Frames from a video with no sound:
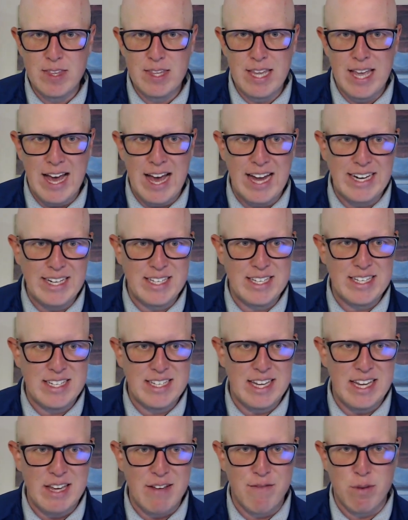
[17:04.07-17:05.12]
I
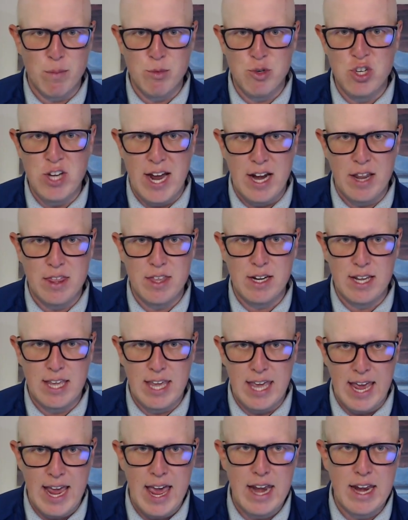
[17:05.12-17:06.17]
see from Jonathan
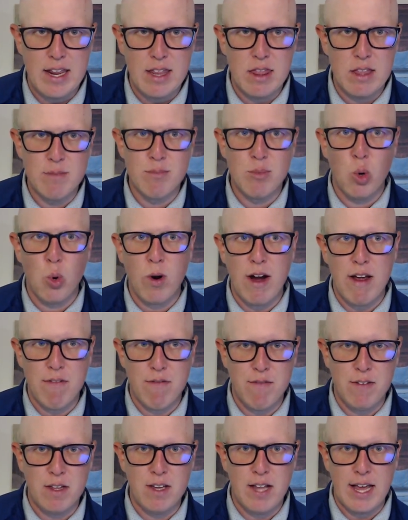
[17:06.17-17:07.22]
Cannon, the more I
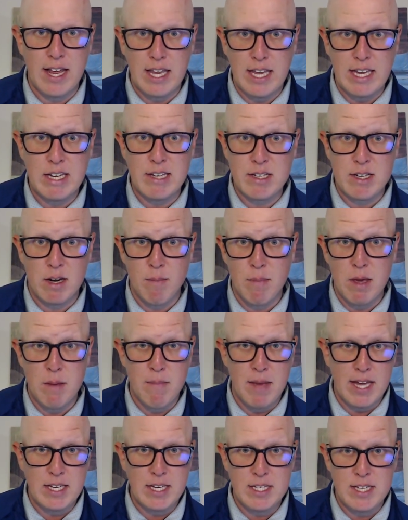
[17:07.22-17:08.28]
feel like he's going to be a
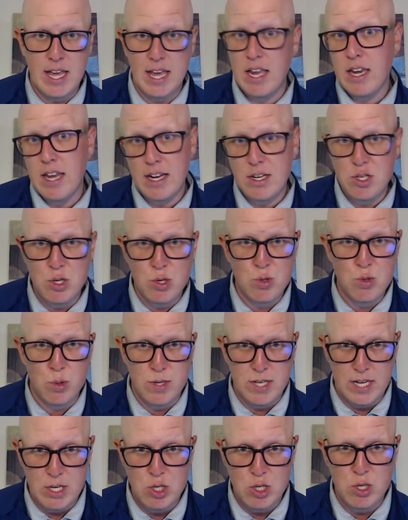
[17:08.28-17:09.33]
mainstay in next year's
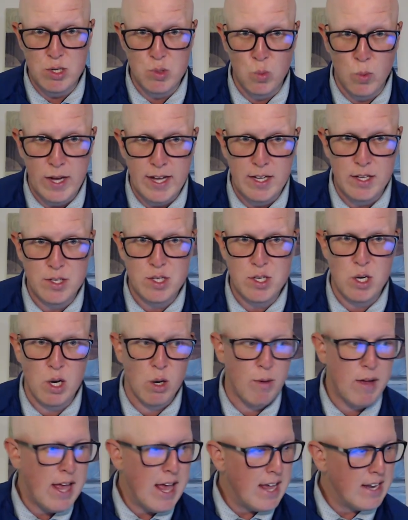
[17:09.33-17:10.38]
rotation as well. So
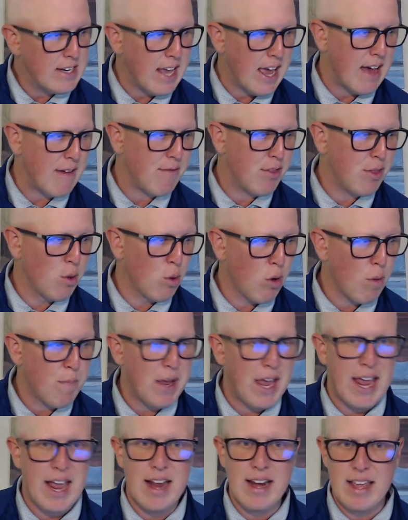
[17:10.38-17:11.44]
to have Thorpe
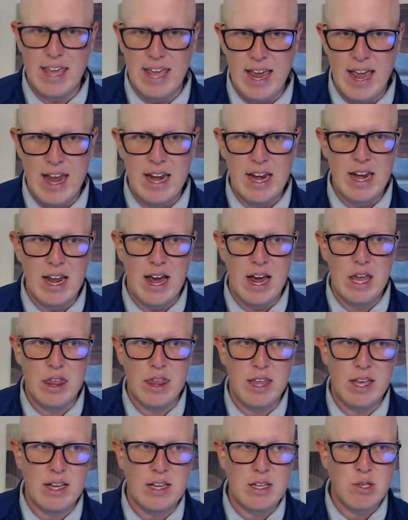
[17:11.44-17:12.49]
and Cannon, I
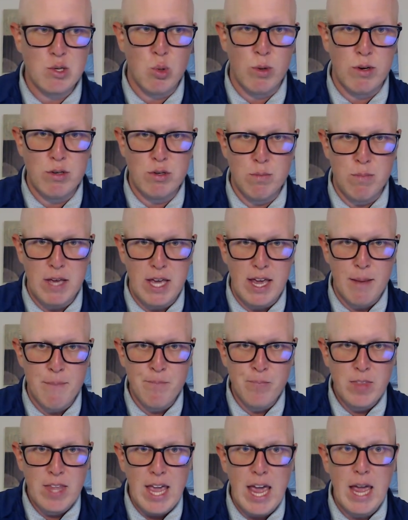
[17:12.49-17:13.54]
think is going to be
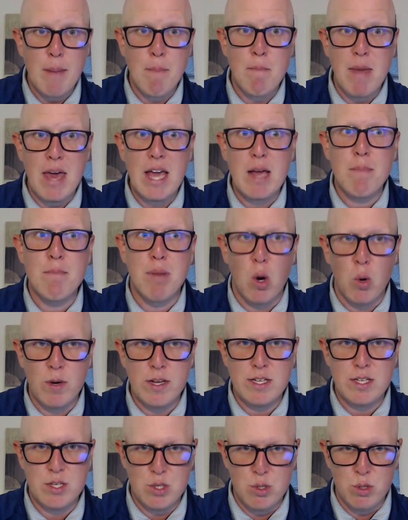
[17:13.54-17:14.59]
a big
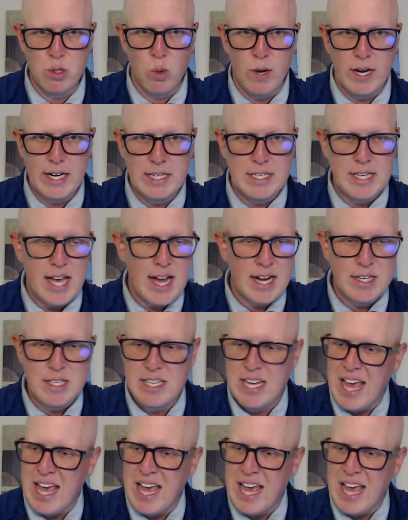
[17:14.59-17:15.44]
bonus to the White Sox,